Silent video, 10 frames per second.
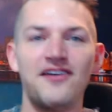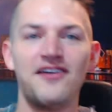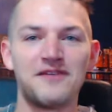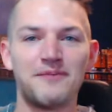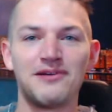do
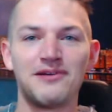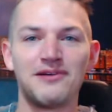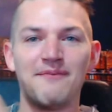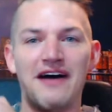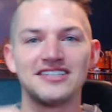have to publicly
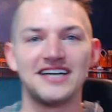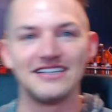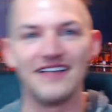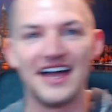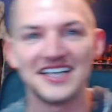apologize
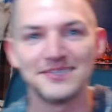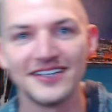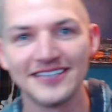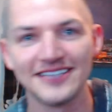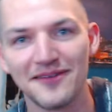to Lex
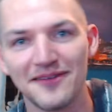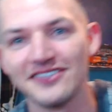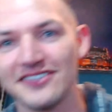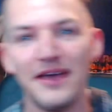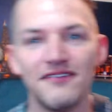because I
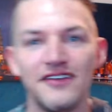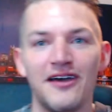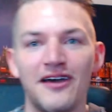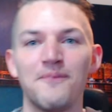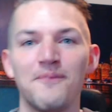recently made a
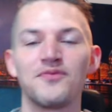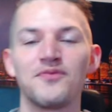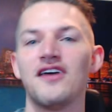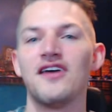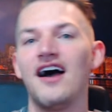video,
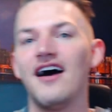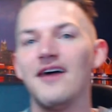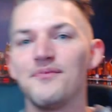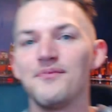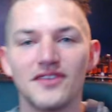
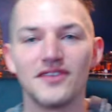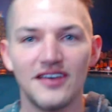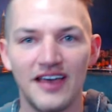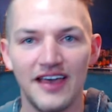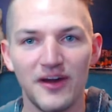a
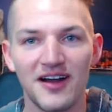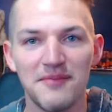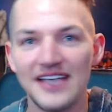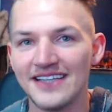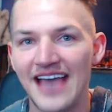Where
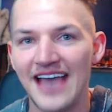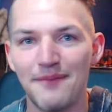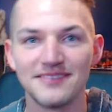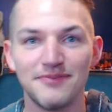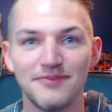Amazing
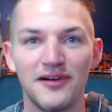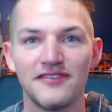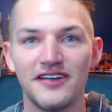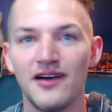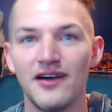Happens in Poker
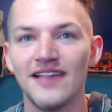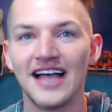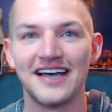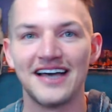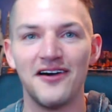video where
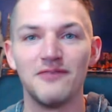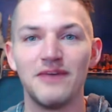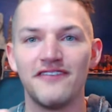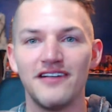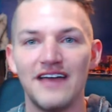Lex got owned
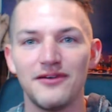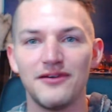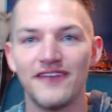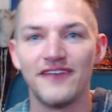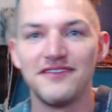by Phil Ivey
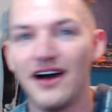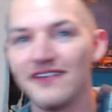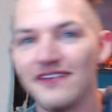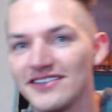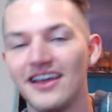with 5-2
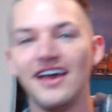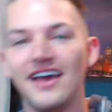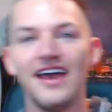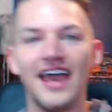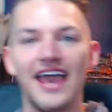offsuit,
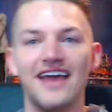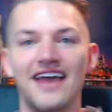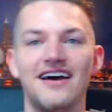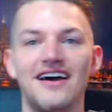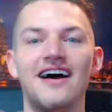
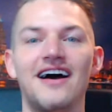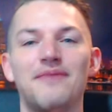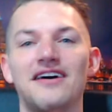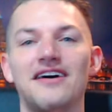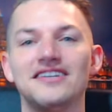and I
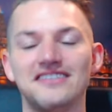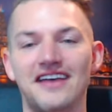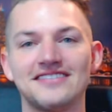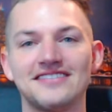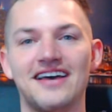apologize,
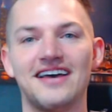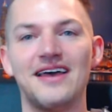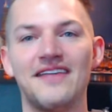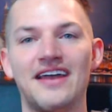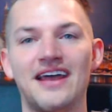Lex, that
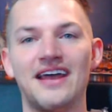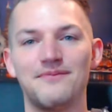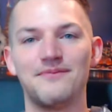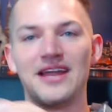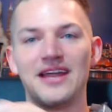
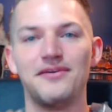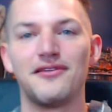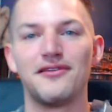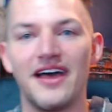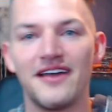I put you
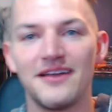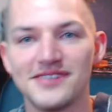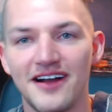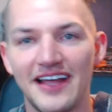through that. I'm sorry.